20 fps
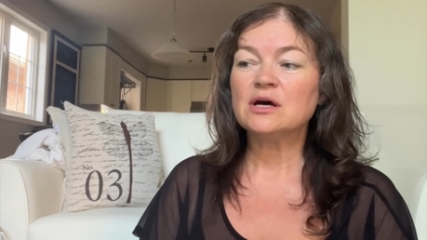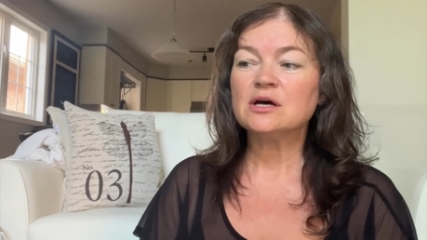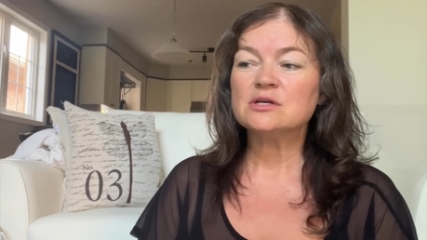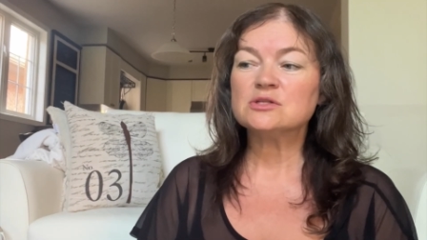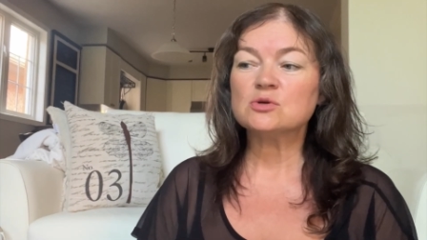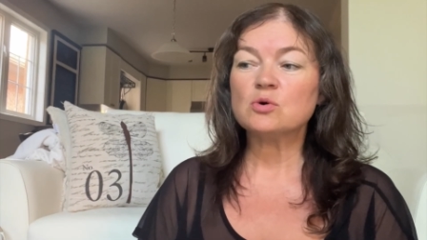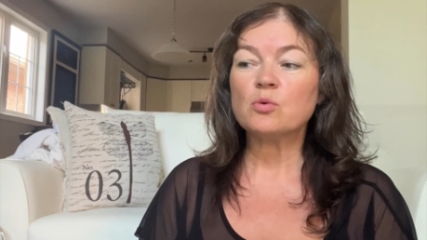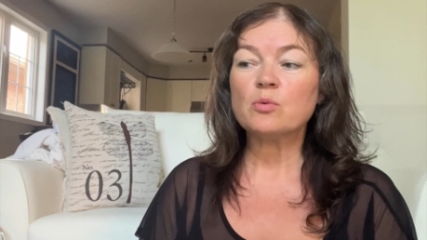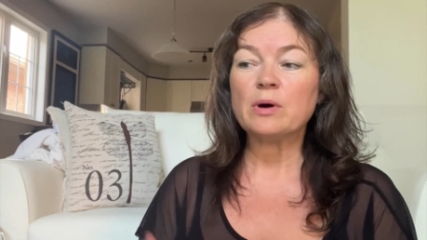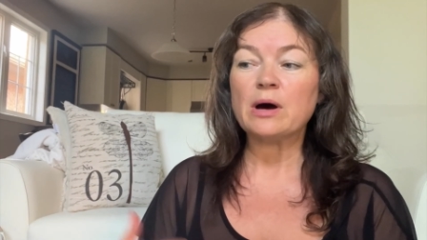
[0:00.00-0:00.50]

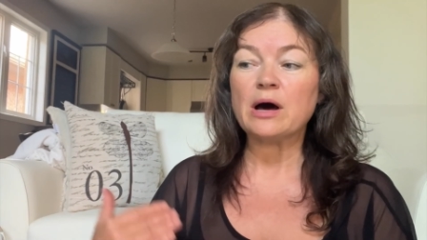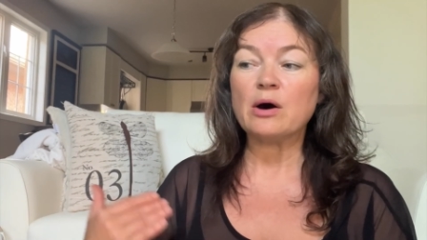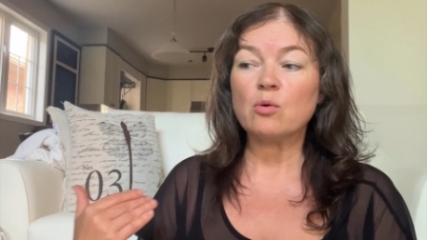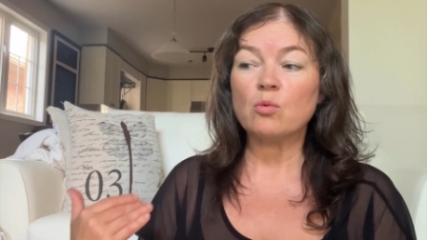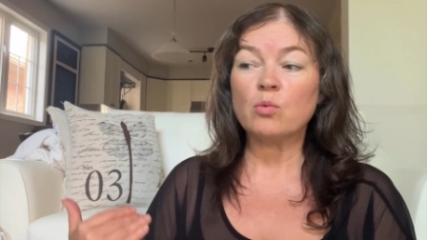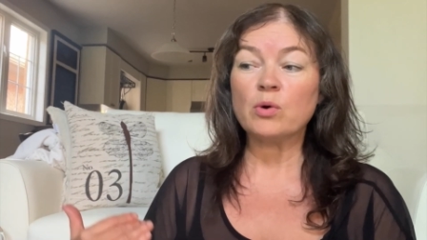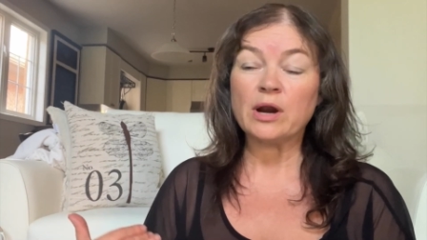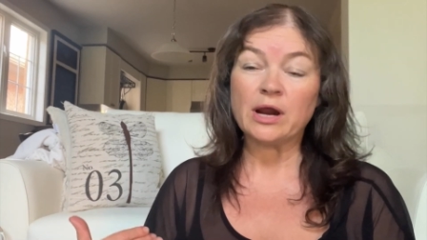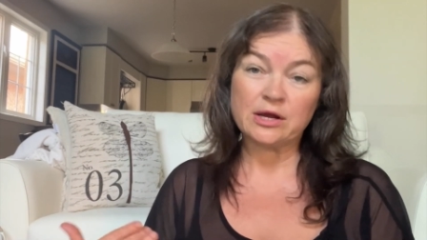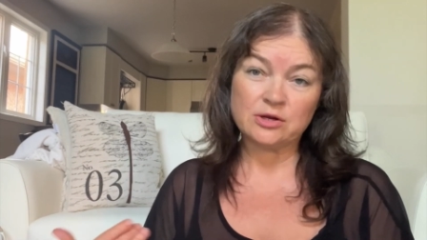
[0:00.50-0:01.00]
So
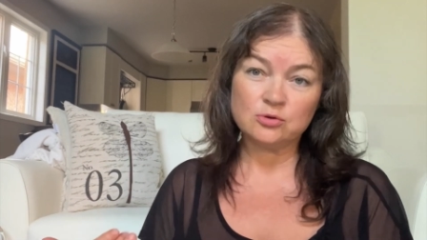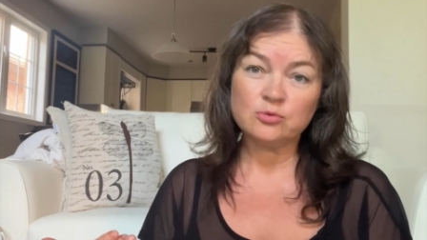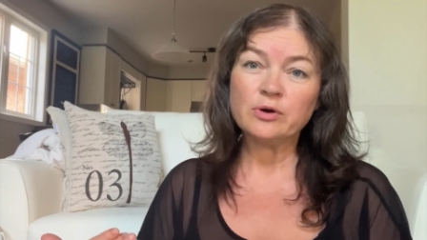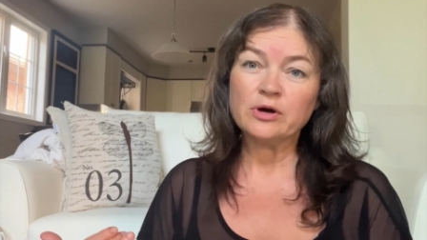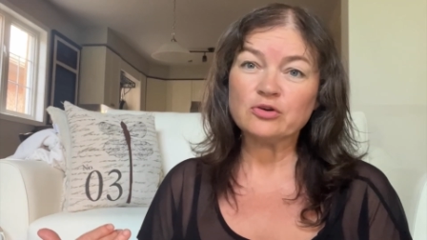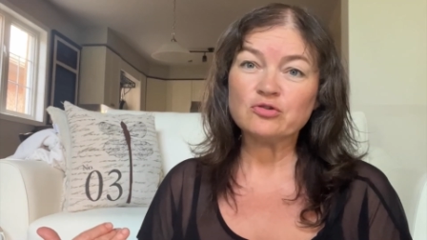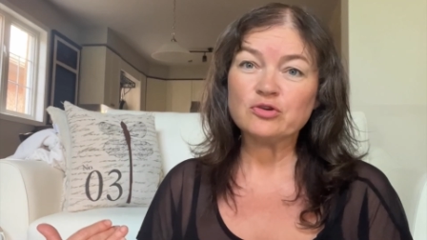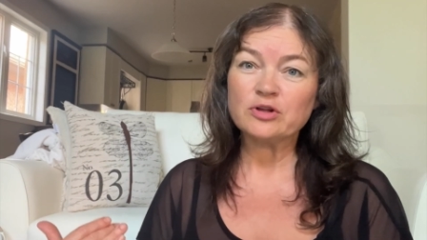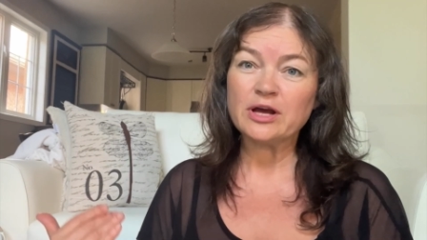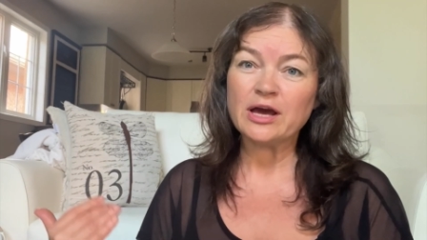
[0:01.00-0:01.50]
what I do
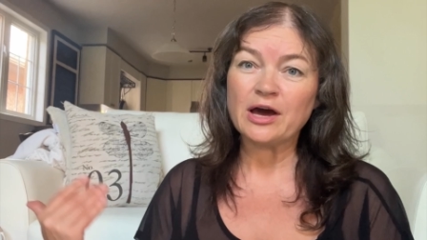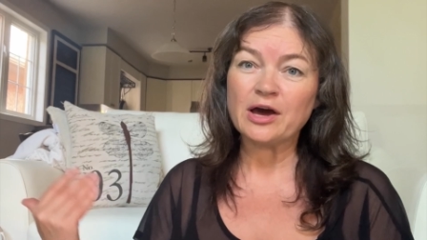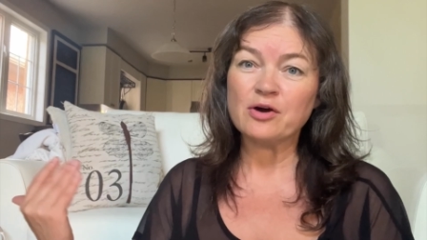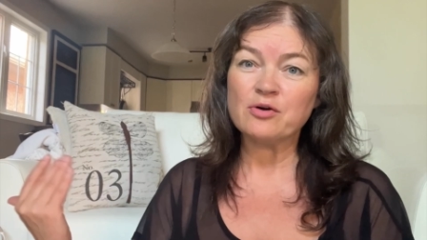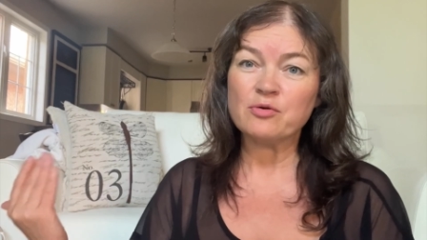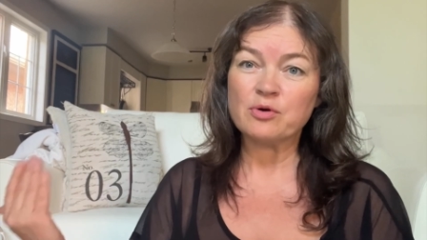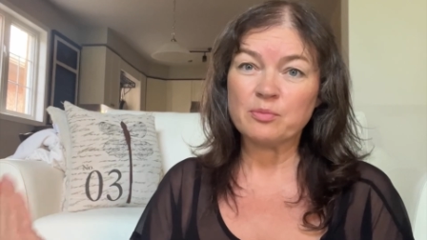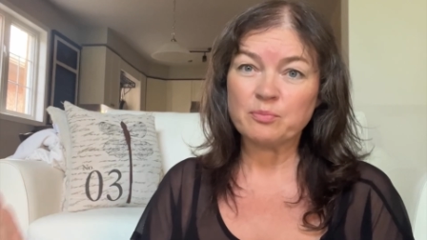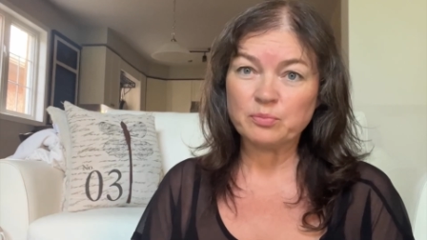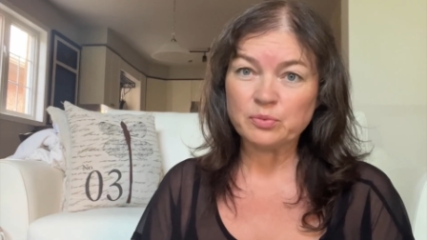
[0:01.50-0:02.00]
actually, I
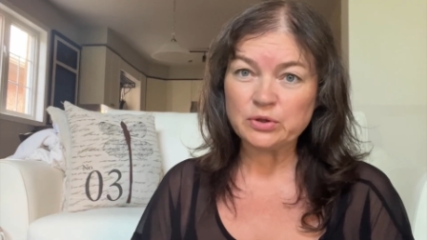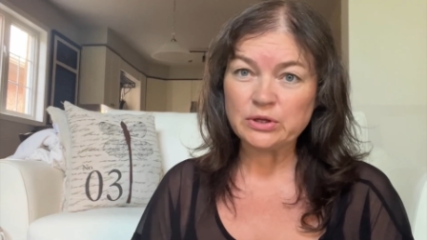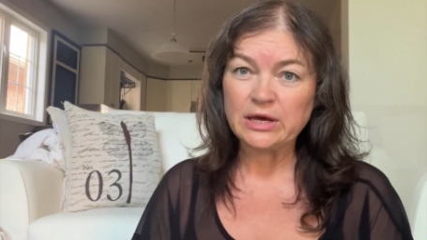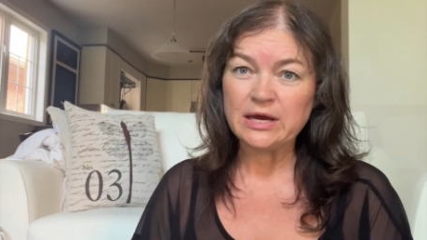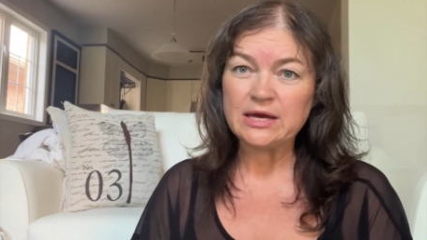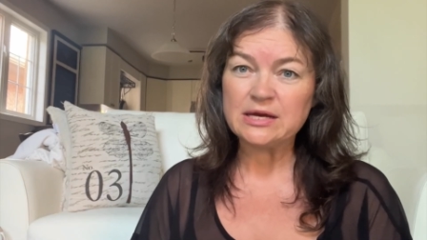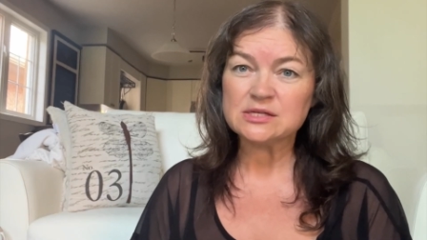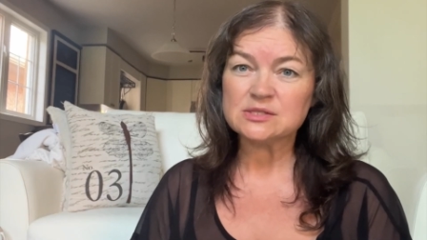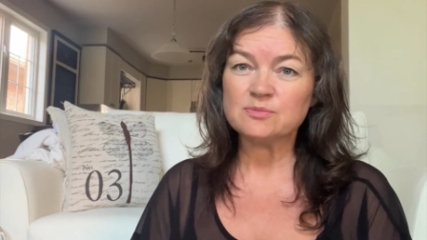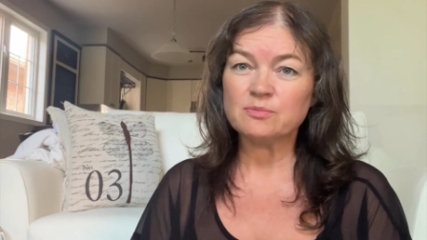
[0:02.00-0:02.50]
replace